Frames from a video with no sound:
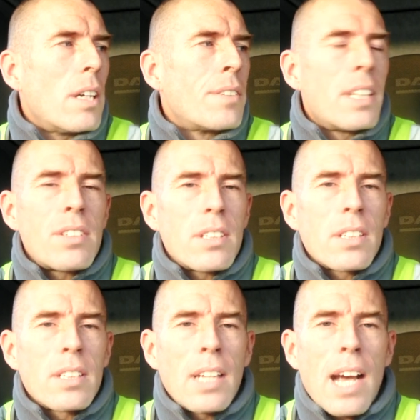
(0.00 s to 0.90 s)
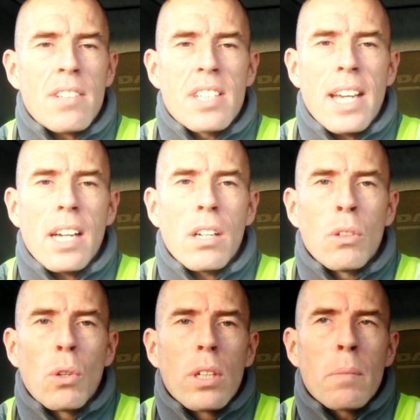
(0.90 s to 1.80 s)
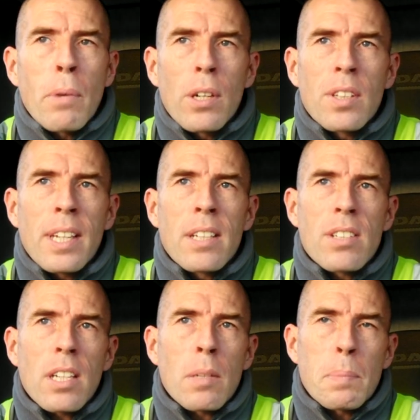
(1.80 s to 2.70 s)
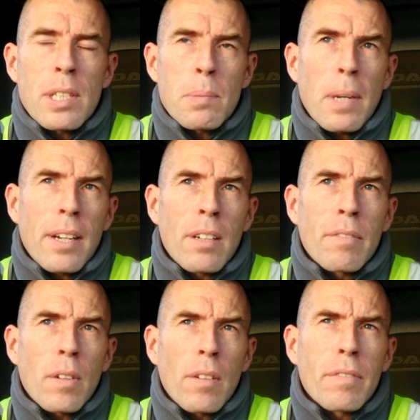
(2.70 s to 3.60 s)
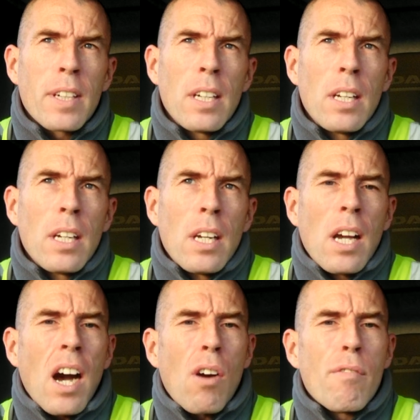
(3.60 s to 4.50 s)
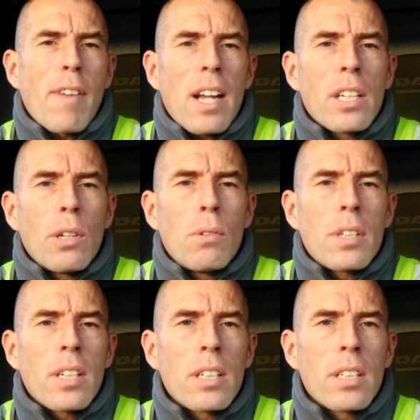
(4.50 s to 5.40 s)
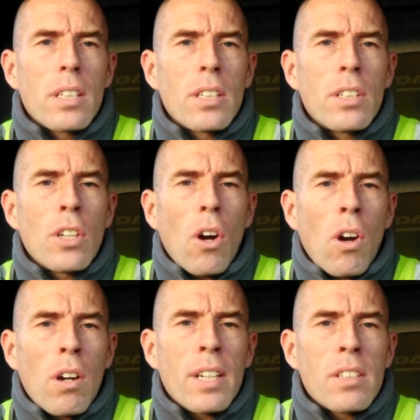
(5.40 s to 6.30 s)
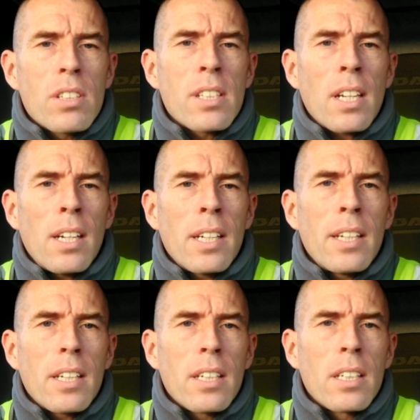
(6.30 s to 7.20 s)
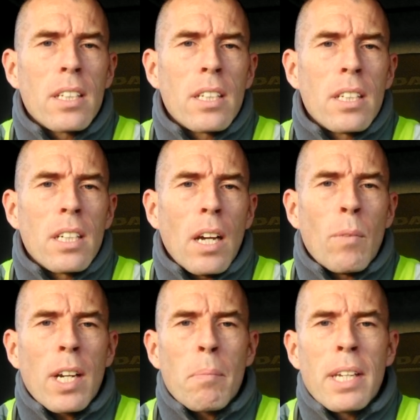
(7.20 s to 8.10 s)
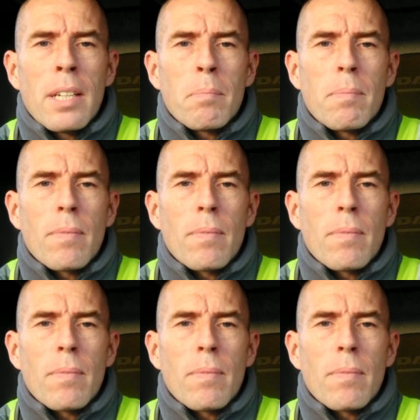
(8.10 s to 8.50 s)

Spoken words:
this last year alone put things into perspective of how valued you are in society. And what I mean